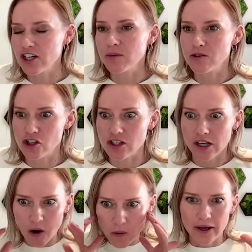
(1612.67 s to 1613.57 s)
It was just
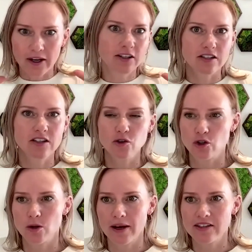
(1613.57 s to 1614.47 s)
like, oh my goodness, this is
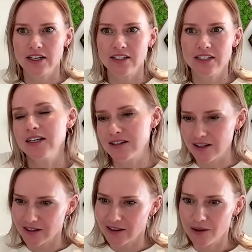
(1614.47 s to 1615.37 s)
the best idea. And it's
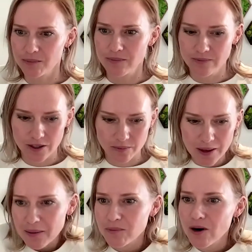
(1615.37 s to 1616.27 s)
like their
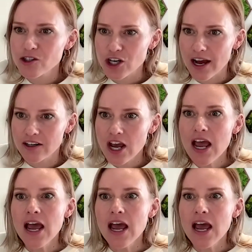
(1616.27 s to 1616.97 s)
pet project.